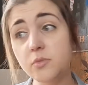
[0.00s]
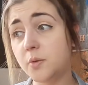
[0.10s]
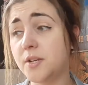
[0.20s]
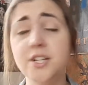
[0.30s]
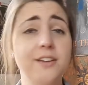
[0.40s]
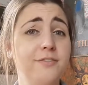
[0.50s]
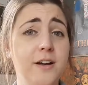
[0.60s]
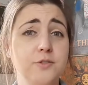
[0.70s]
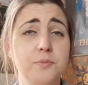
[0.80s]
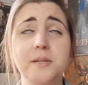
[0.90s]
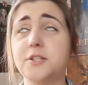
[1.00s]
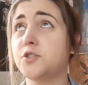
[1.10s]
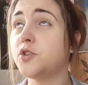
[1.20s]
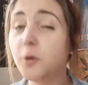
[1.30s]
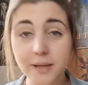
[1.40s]
which I found to be
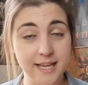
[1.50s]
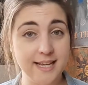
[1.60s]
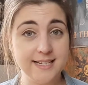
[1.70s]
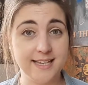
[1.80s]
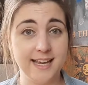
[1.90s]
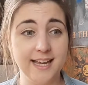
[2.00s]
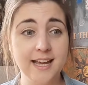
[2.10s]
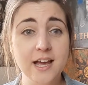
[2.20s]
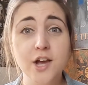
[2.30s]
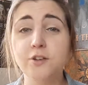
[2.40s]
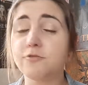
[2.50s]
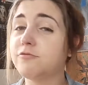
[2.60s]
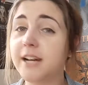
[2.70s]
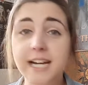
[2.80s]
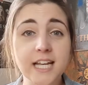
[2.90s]
super easy,
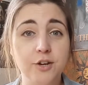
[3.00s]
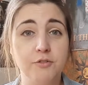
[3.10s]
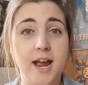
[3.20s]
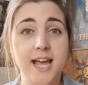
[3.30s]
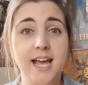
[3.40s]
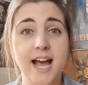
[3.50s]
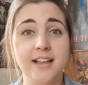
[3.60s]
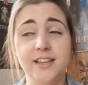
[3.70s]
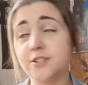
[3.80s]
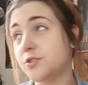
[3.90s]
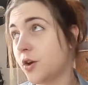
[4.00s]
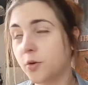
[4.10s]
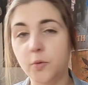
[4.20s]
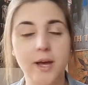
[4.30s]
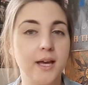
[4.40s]
really great, and they're so
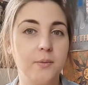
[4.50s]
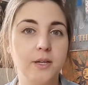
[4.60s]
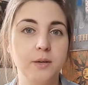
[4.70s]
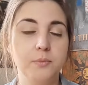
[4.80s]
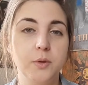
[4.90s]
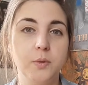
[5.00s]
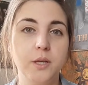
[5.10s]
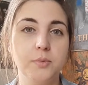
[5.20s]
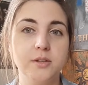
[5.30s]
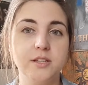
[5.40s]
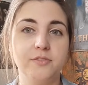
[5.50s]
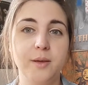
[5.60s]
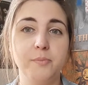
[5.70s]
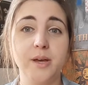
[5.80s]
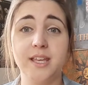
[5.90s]
quick when you put stuff
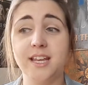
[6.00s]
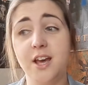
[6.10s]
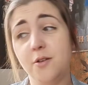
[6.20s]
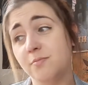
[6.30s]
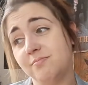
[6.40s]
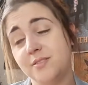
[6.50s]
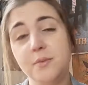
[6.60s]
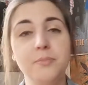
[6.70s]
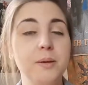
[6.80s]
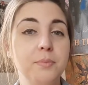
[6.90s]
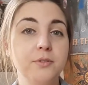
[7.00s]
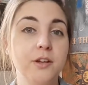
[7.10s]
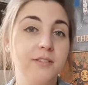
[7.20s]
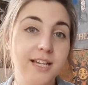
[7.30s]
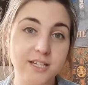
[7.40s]
in. But you know, some people
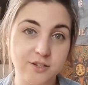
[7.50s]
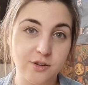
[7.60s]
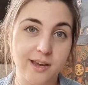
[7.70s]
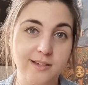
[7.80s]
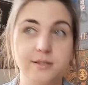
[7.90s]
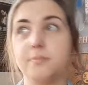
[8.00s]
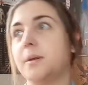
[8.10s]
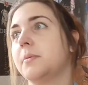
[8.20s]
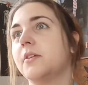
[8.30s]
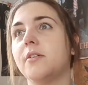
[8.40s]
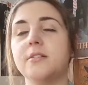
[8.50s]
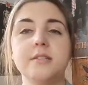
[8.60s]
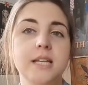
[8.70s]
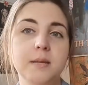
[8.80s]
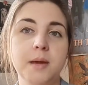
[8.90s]
don't like DistroKid, some people are on
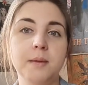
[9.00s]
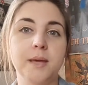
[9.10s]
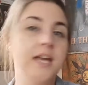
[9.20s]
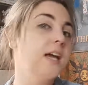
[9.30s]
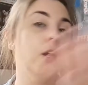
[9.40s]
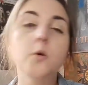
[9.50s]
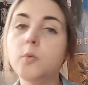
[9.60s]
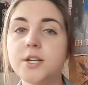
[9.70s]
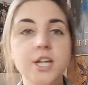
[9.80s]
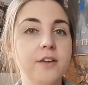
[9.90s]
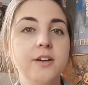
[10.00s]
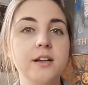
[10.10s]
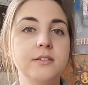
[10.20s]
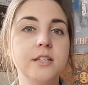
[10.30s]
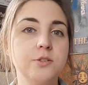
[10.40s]
CD Baby.
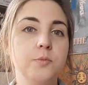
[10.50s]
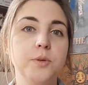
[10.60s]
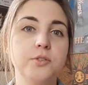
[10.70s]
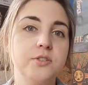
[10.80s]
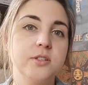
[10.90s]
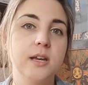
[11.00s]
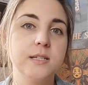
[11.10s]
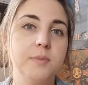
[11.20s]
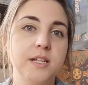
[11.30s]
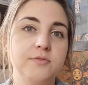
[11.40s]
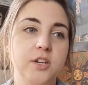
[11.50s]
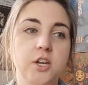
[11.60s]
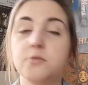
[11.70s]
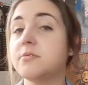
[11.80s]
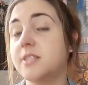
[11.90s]
Whichever distribution site is best for
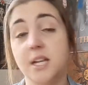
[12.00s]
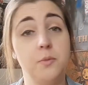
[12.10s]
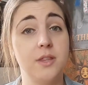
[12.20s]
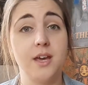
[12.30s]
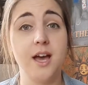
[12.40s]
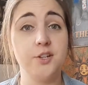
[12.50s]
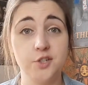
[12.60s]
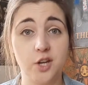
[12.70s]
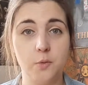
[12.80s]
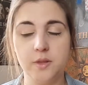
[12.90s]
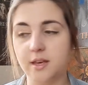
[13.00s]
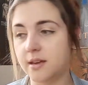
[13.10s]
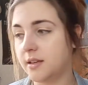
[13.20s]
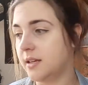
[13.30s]
you, stick with it and just go with it.